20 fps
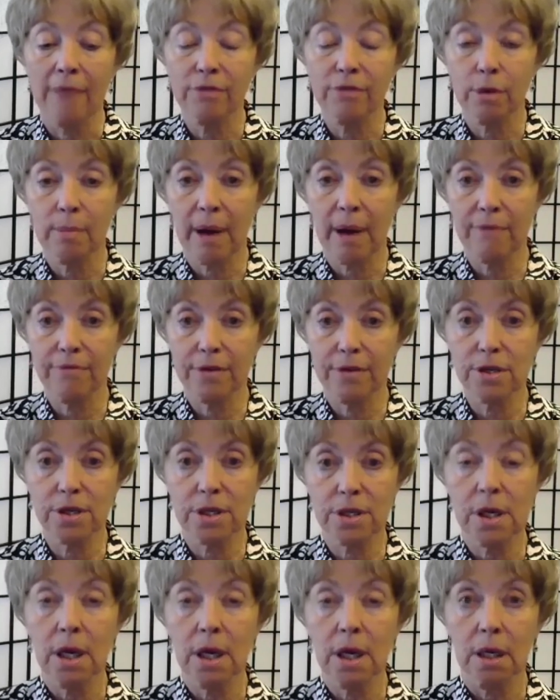after my
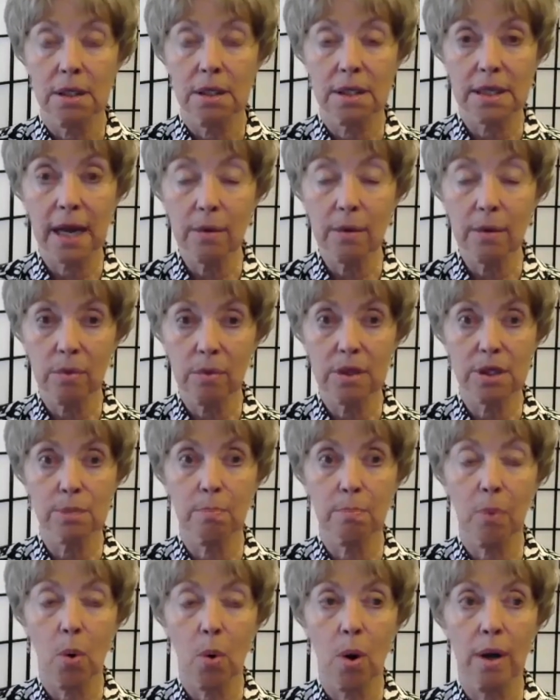first son was
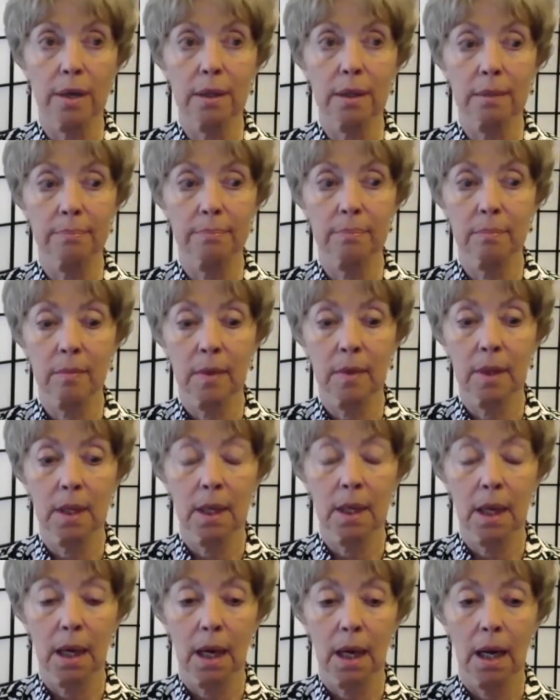born,
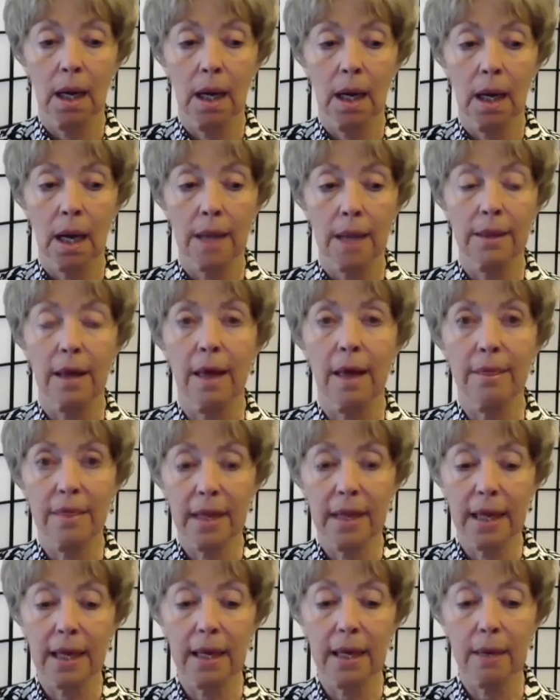
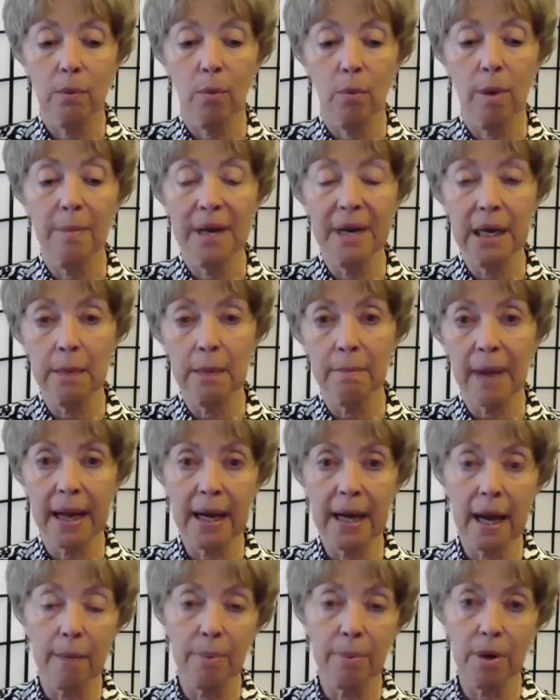the women in
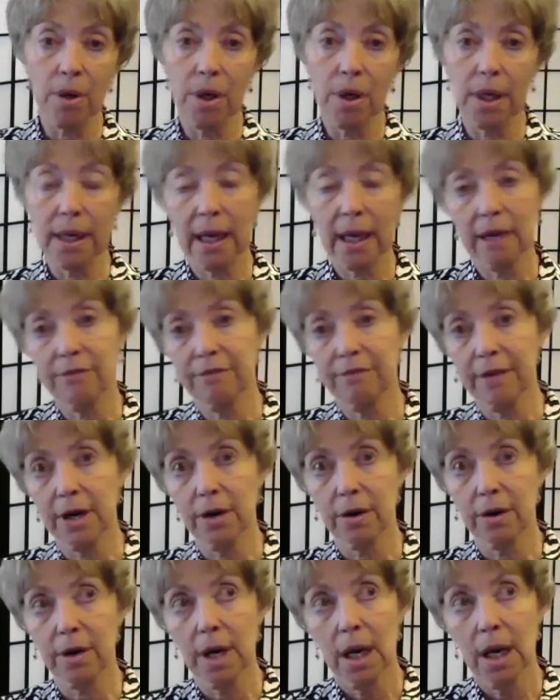my neighborhood had
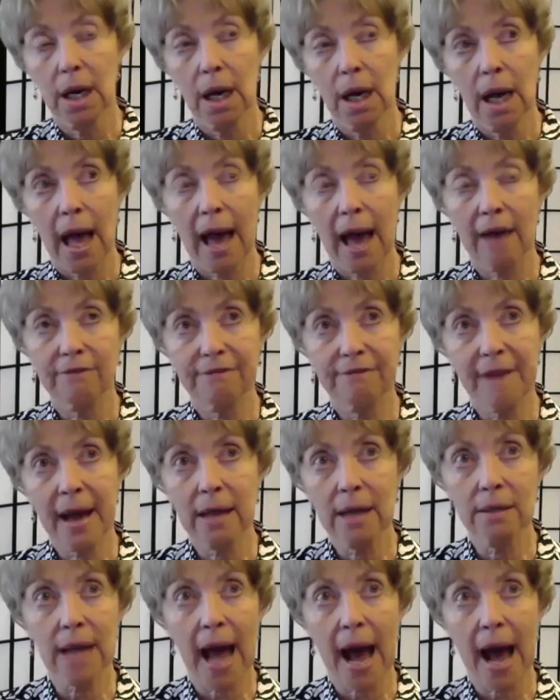figured had
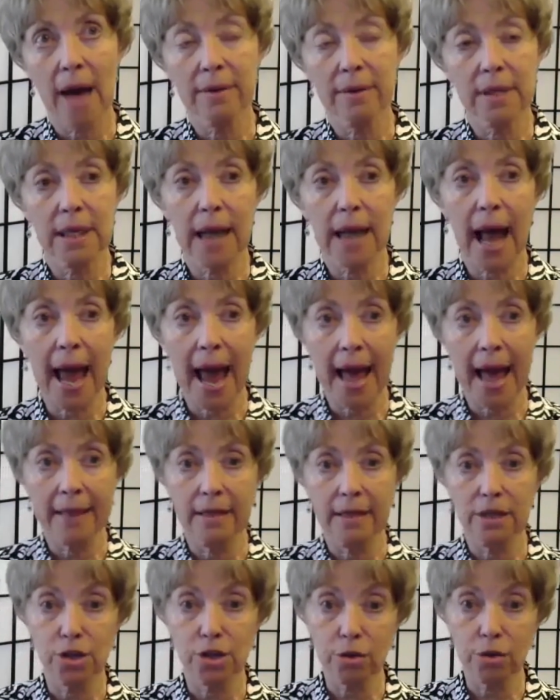found out that I
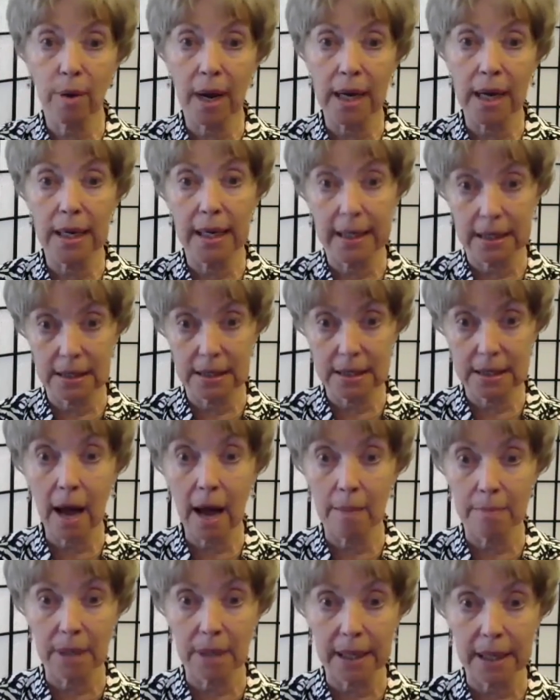had this training in
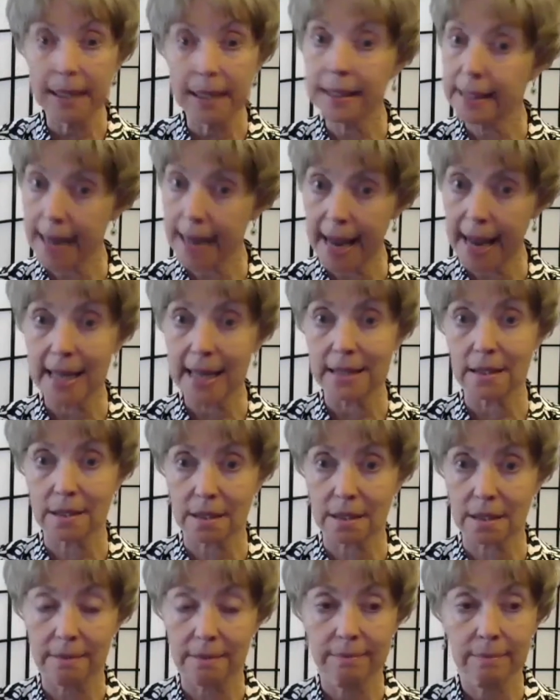tumbling and
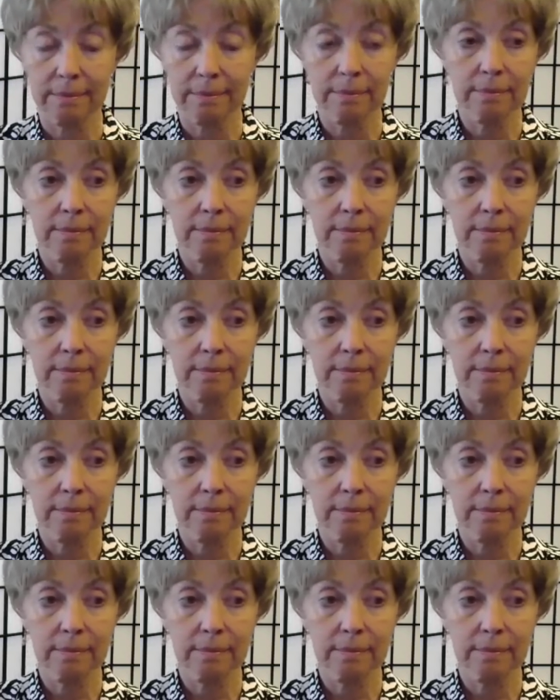dance